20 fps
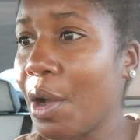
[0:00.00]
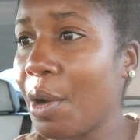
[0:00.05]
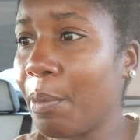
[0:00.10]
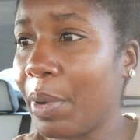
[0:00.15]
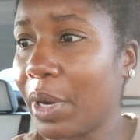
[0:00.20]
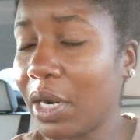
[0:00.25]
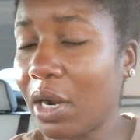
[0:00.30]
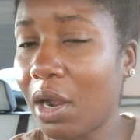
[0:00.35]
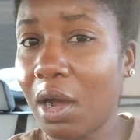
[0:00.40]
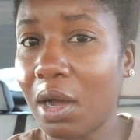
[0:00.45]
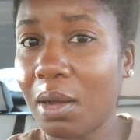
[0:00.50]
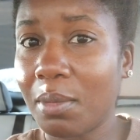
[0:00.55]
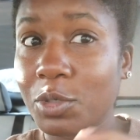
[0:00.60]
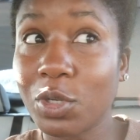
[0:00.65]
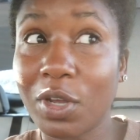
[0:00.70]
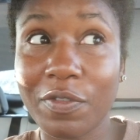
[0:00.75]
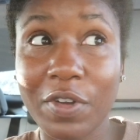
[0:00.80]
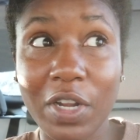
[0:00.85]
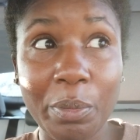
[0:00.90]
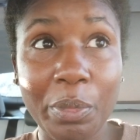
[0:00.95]
But
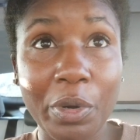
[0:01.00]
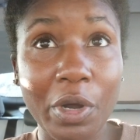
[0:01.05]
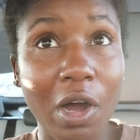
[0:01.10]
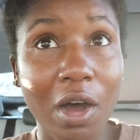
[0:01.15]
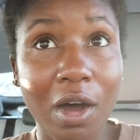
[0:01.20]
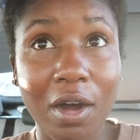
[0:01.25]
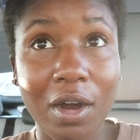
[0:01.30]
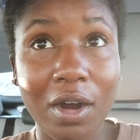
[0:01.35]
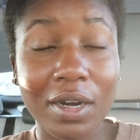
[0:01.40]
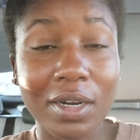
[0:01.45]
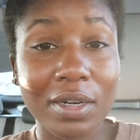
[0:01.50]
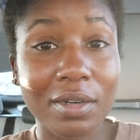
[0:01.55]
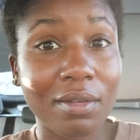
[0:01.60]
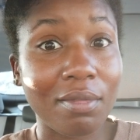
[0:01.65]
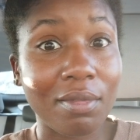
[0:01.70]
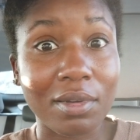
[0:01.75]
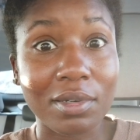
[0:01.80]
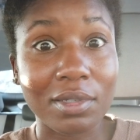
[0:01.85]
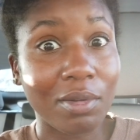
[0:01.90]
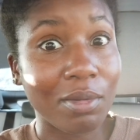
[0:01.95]
so I've done Picard.
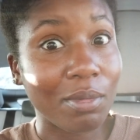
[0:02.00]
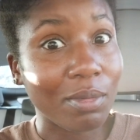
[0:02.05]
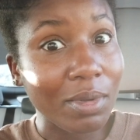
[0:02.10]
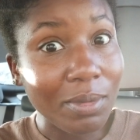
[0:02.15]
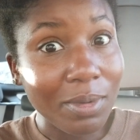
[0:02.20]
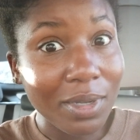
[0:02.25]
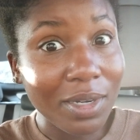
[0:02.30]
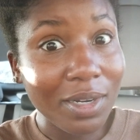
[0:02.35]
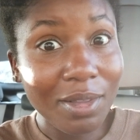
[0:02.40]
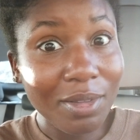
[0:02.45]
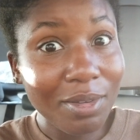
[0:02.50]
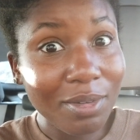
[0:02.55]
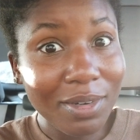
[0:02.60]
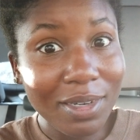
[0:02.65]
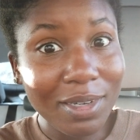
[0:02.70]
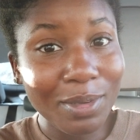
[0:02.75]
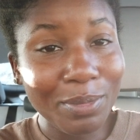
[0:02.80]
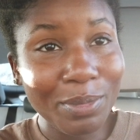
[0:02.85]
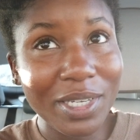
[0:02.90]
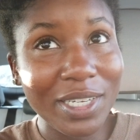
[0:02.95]
There's only one other
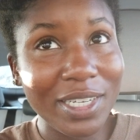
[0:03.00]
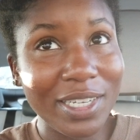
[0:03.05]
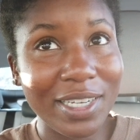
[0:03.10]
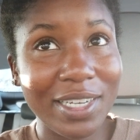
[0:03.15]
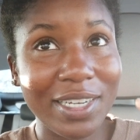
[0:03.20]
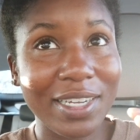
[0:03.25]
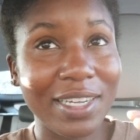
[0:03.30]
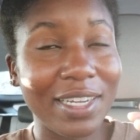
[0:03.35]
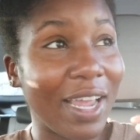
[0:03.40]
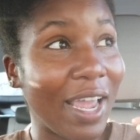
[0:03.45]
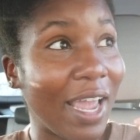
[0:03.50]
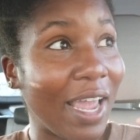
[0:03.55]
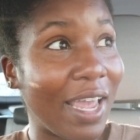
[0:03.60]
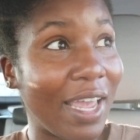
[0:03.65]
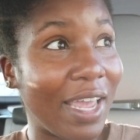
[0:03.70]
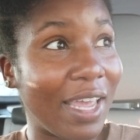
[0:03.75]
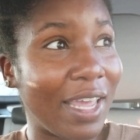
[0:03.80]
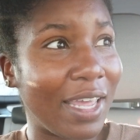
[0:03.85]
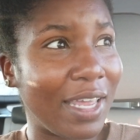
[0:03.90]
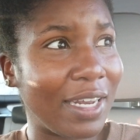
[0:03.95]
it could be,
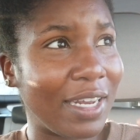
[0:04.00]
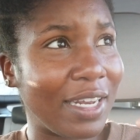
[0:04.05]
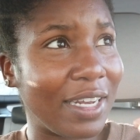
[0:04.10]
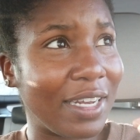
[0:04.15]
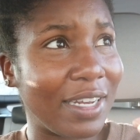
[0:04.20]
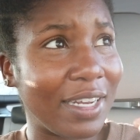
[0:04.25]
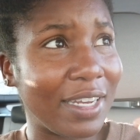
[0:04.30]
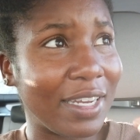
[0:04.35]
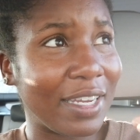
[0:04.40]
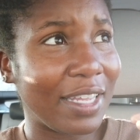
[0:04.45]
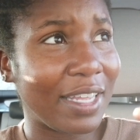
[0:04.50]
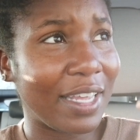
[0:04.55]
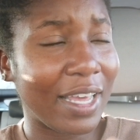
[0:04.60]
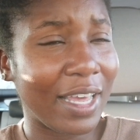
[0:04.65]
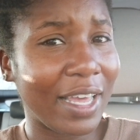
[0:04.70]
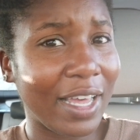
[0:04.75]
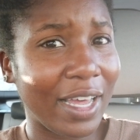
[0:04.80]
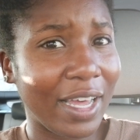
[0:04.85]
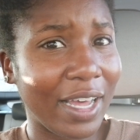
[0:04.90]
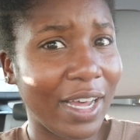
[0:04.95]
and
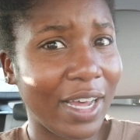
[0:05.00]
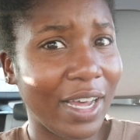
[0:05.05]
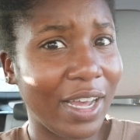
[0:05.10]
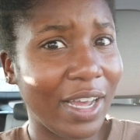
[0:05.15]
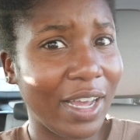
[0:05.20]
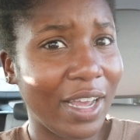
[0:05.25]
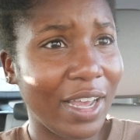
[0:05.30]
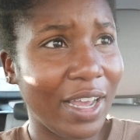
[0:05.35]
yeah,